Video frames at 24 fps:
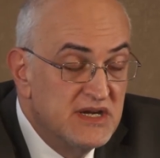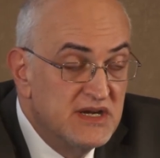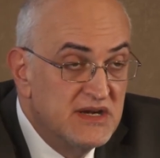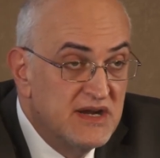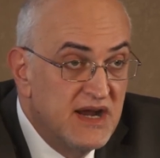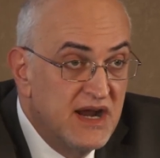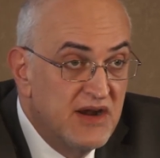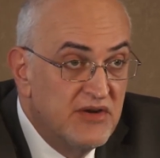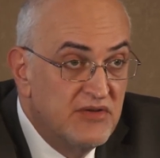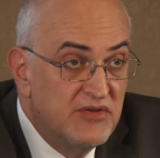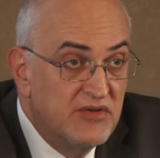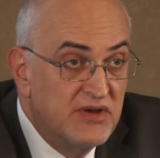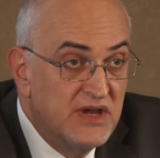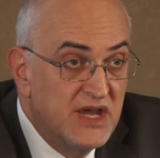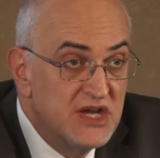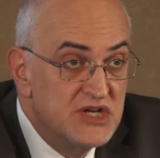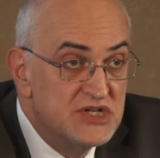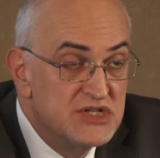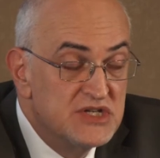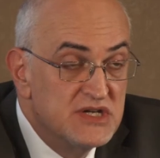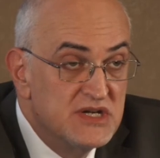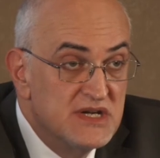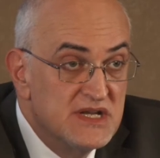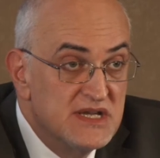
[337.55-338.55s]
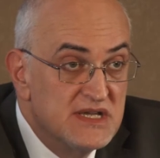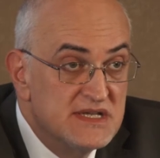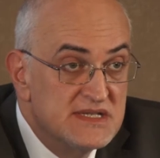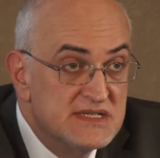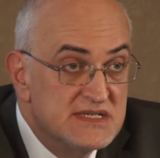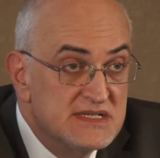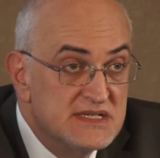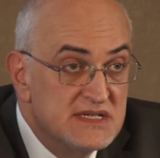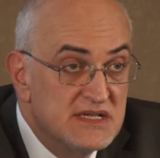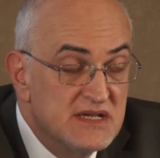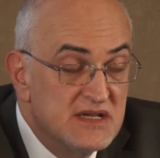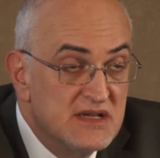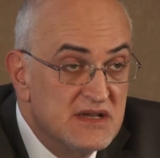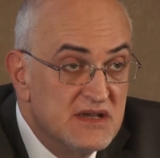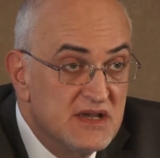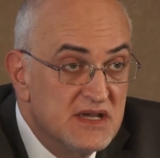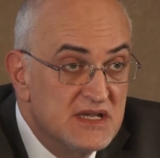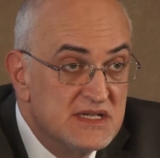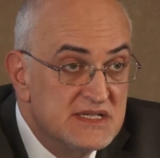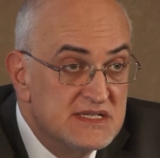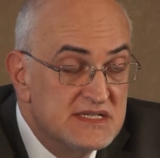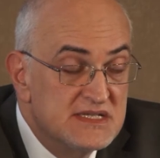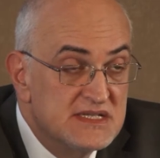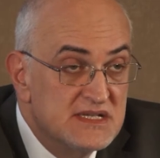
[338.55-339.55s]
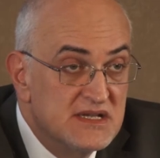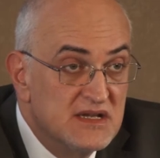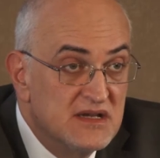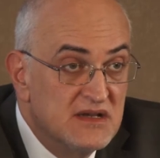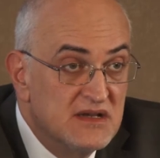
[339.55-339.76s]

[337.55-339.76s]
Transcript: higher education is